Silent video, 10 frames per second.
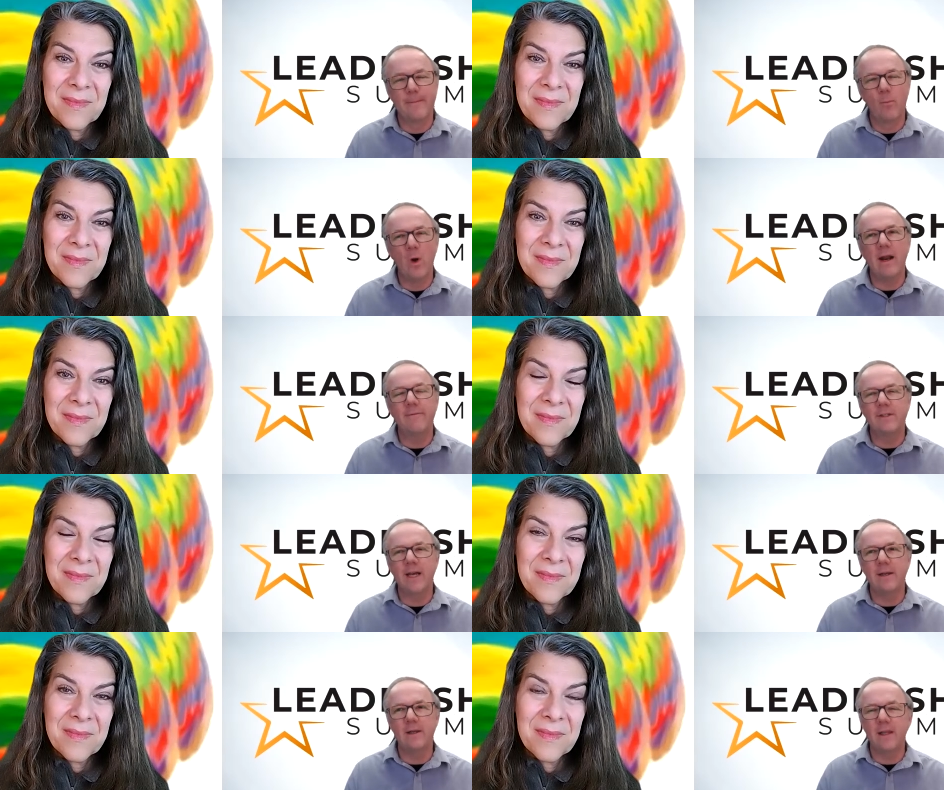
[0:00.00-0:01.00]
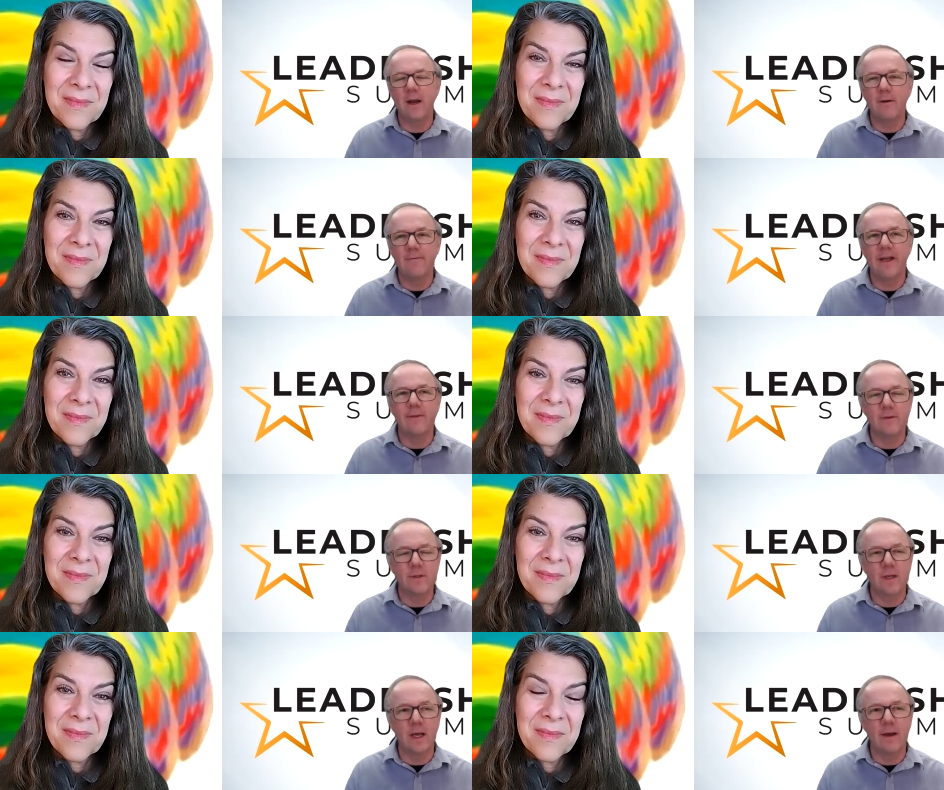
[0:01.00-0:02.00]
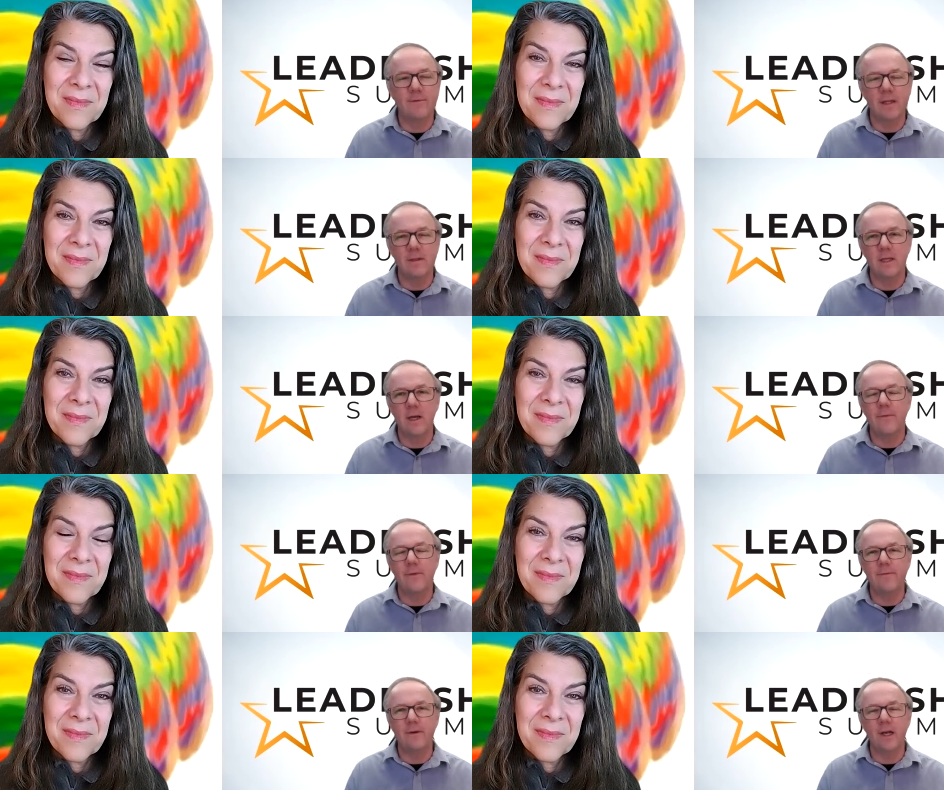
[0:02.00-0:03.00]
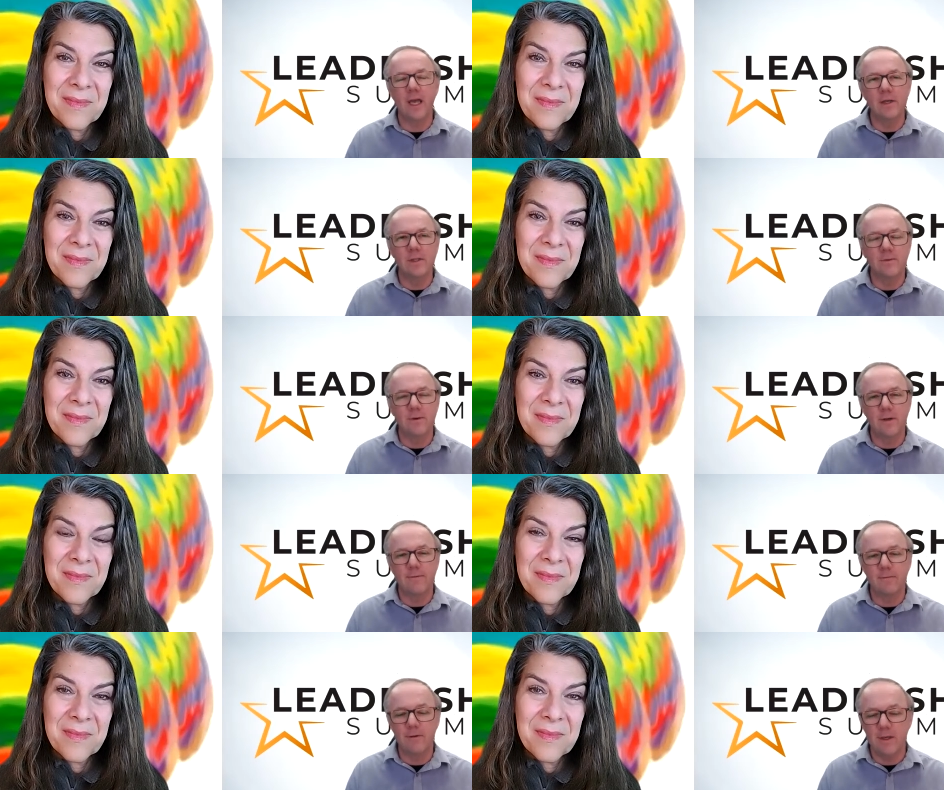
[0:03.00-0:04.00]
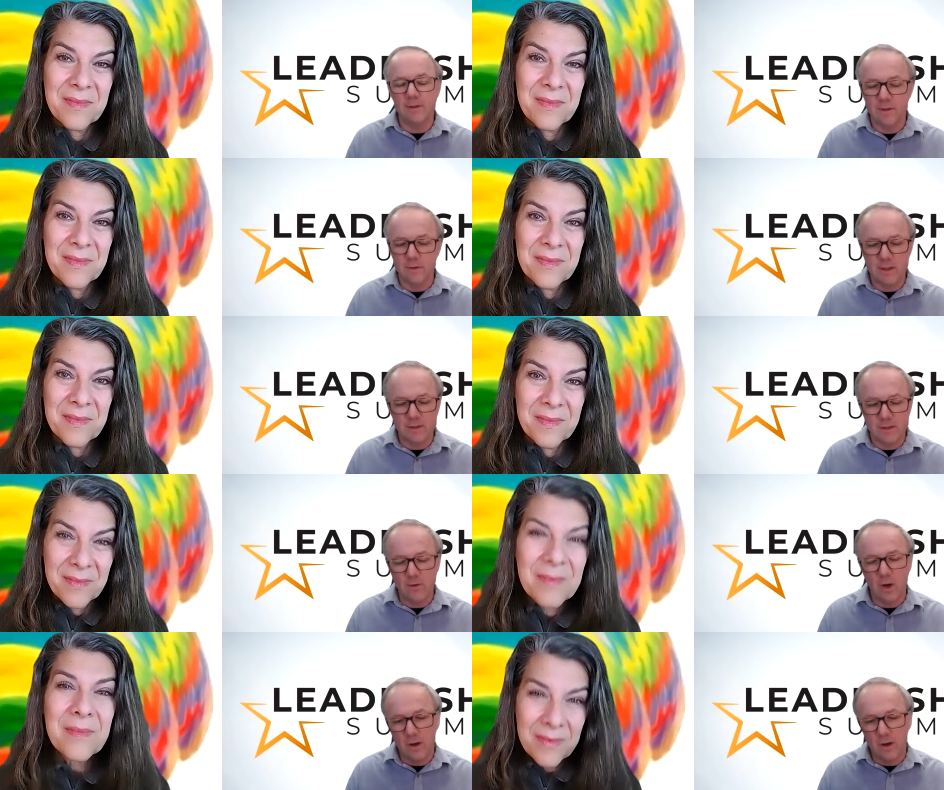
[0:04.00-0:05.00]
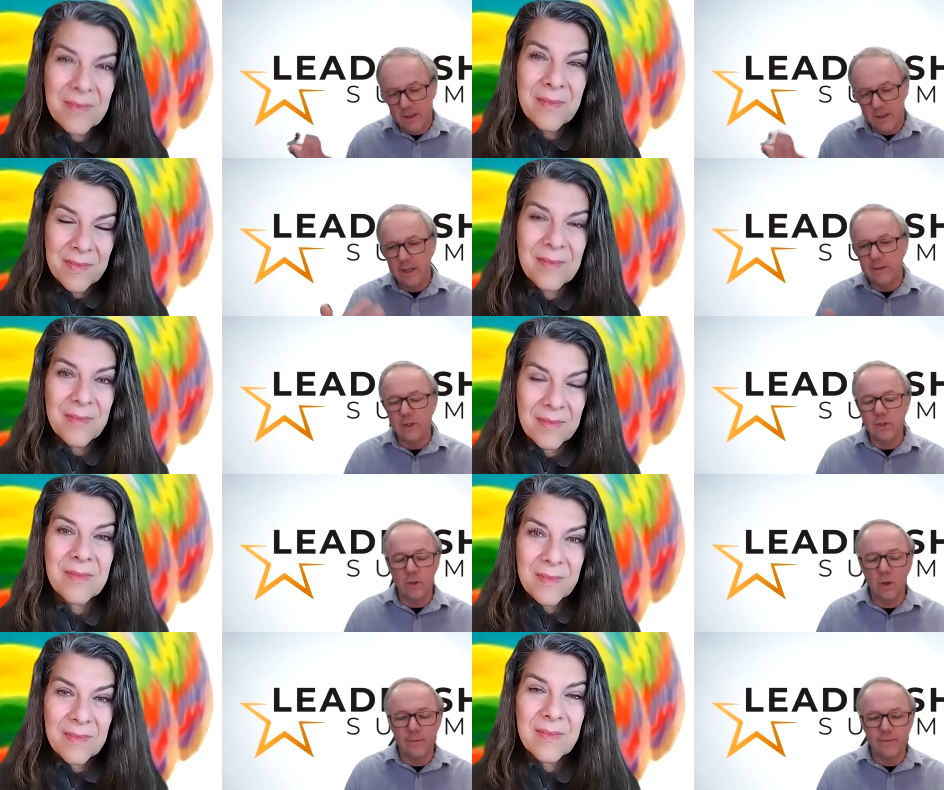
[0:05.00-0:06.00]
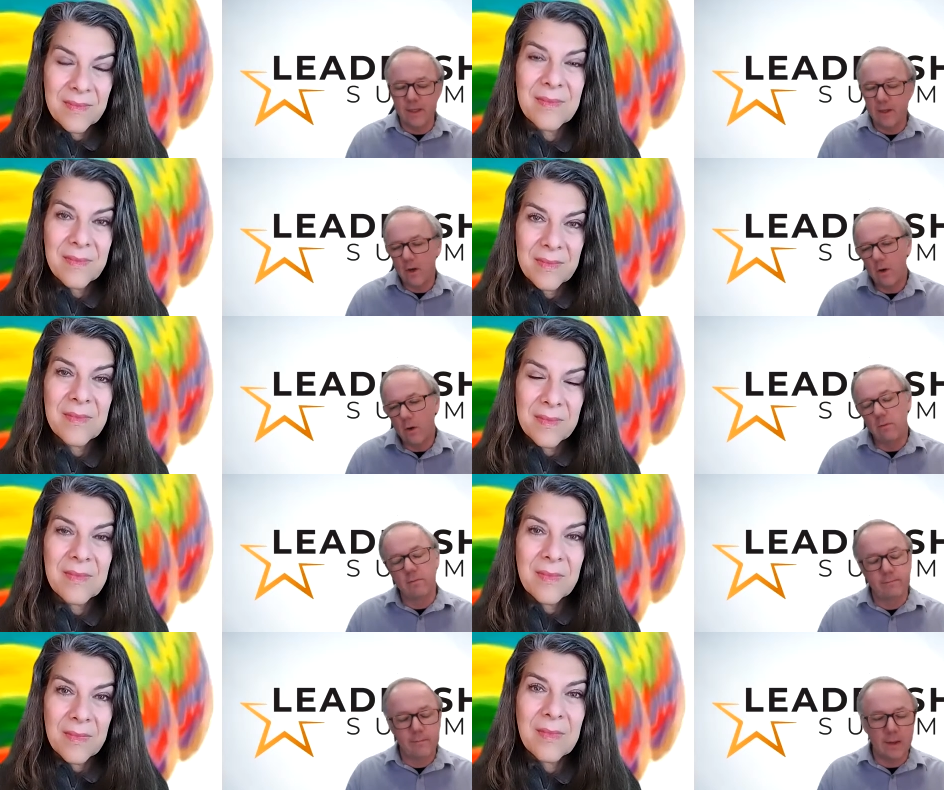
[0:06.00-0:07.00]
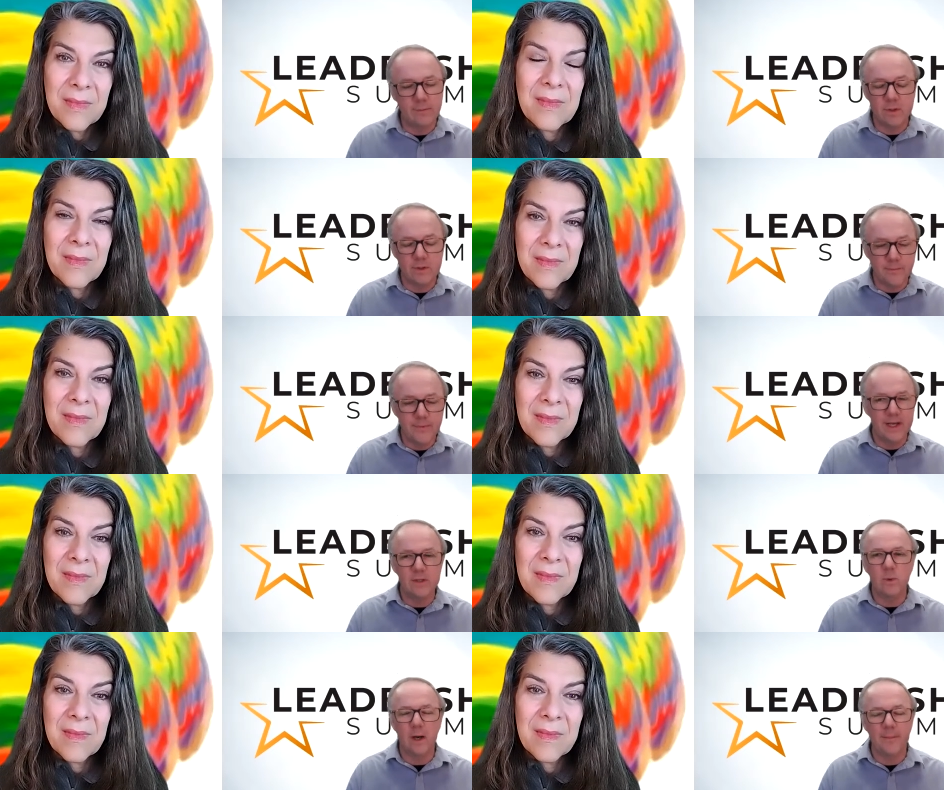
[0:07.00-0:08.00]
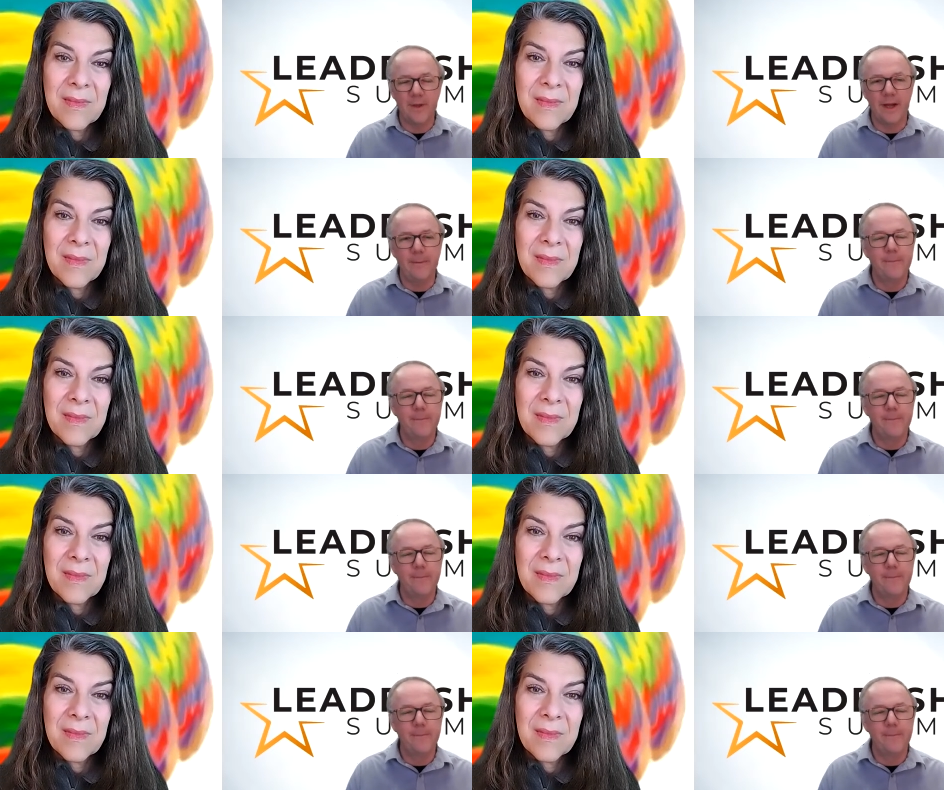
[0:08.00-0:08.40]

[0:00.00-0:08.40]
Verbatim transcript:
Speaker 1: where I've attended their events and I've attended it on different occasions for different reasons because they've got additional content or I'm doing something else while I'm there.